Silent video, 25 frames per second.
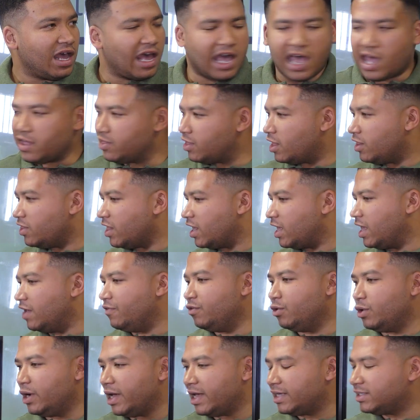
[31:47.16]
and then they give
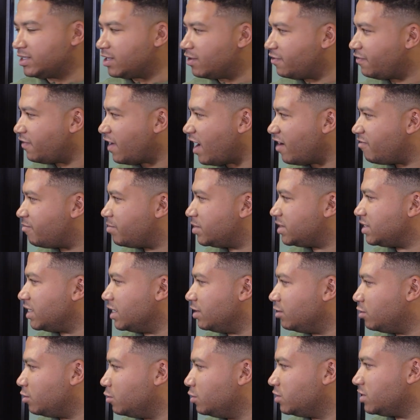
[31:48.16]
you extra
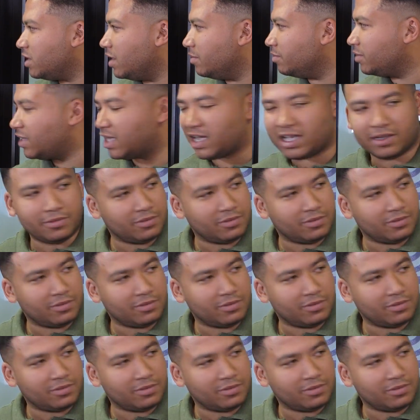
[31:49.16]
5% too sometimes.